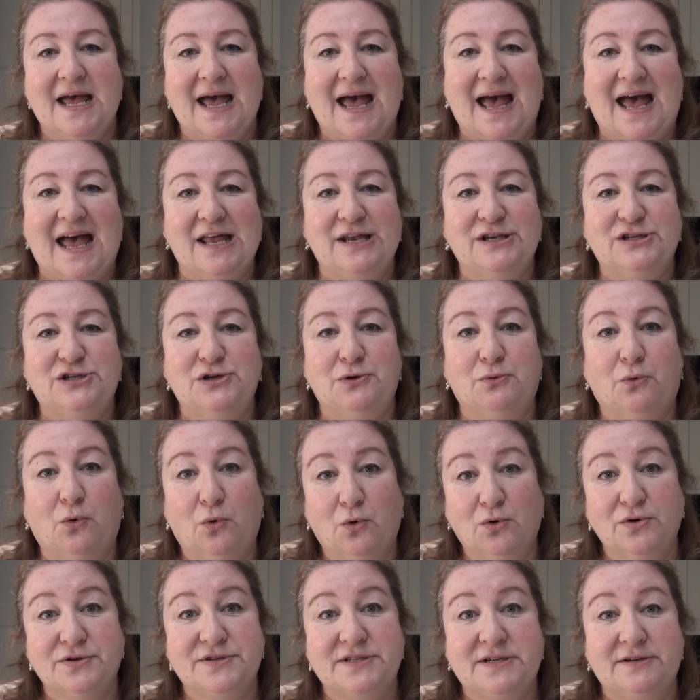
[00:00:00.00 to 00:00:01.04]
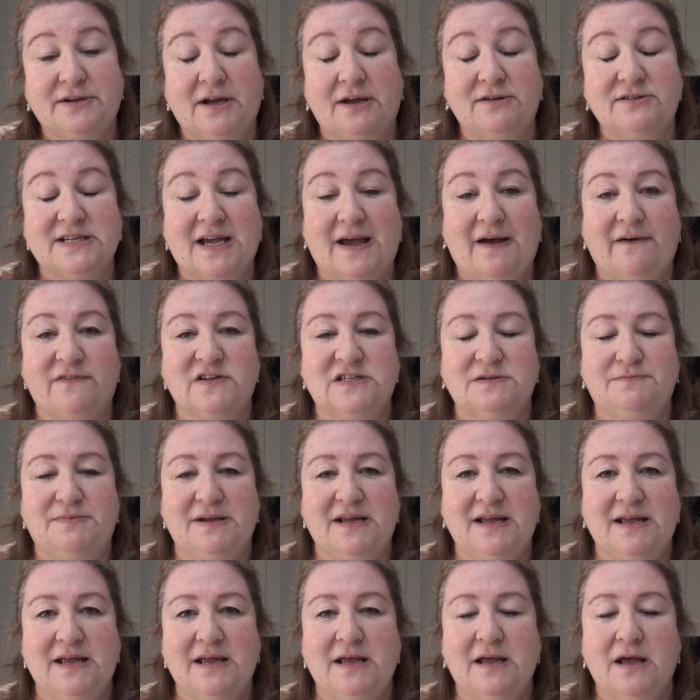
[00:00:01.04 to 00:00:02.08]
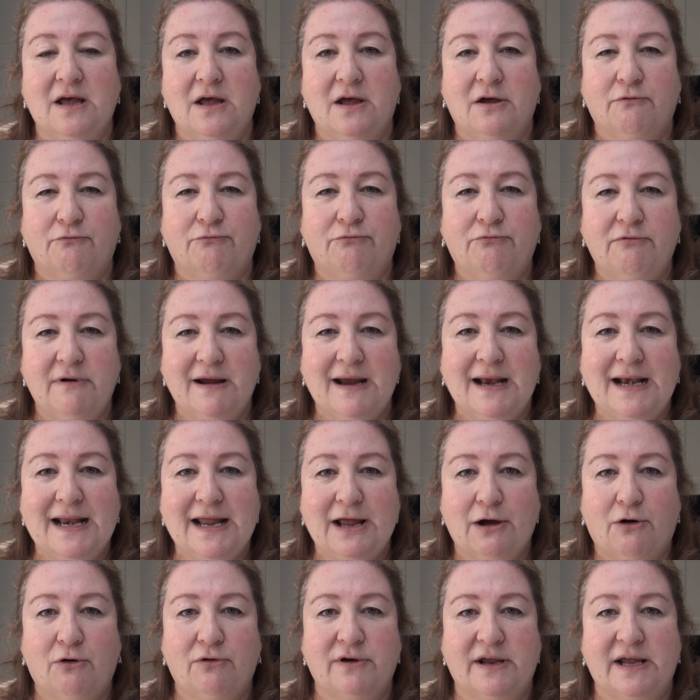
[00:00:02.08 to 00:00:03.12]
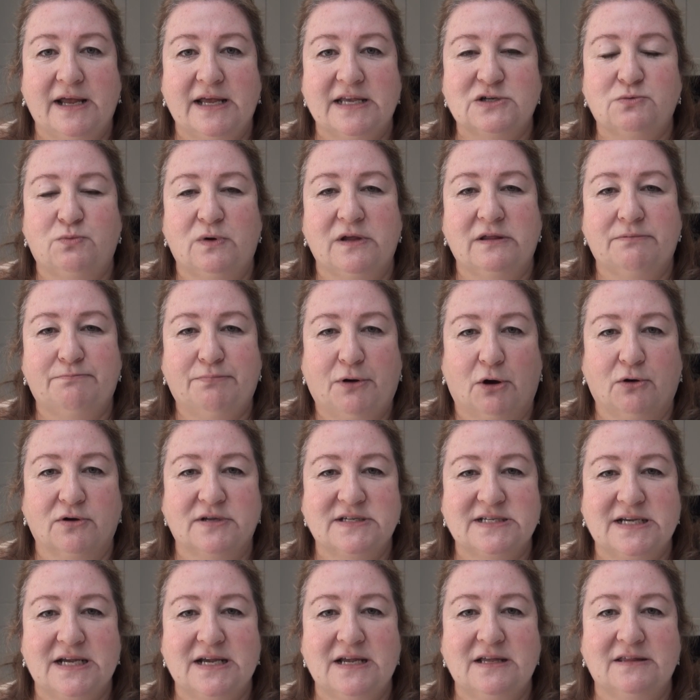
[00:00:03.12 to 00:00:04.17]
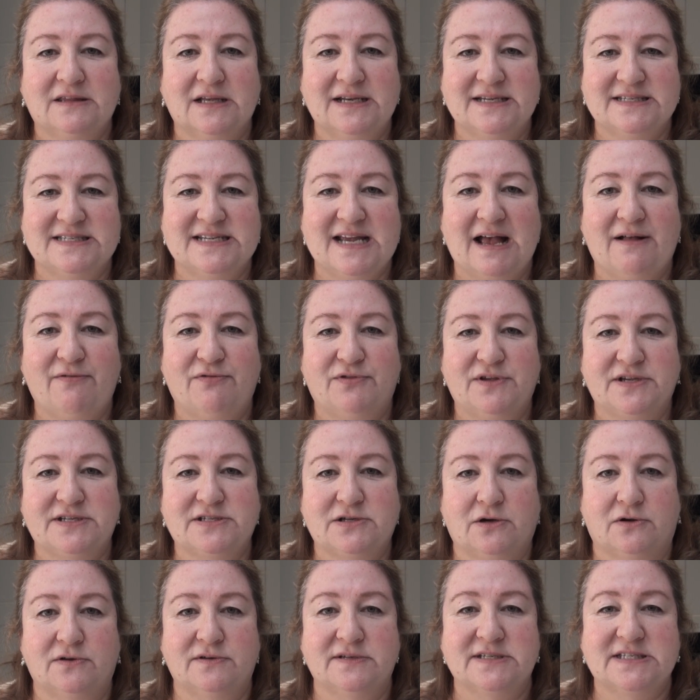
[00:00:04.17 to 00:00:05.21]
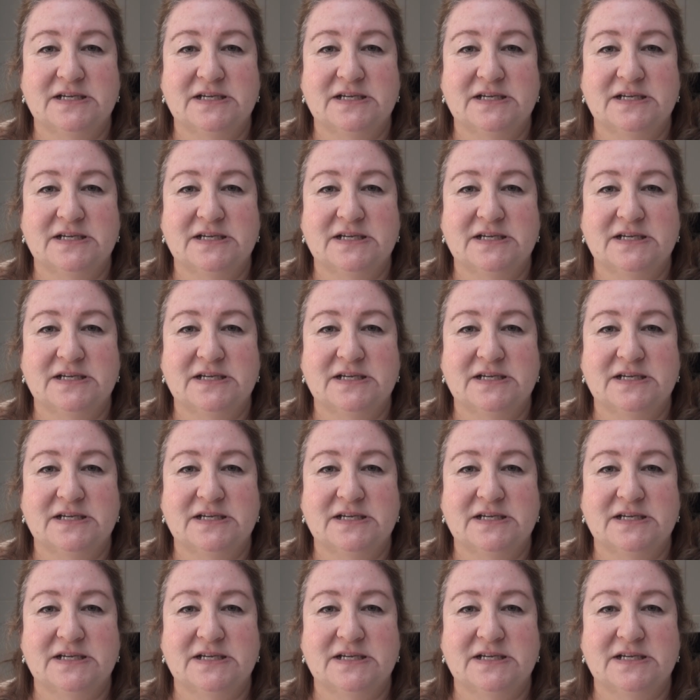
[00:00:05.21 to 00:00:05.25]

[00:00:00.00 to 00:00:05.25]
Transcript: And you're also going to have to be really on it with potting the Lisianthus on.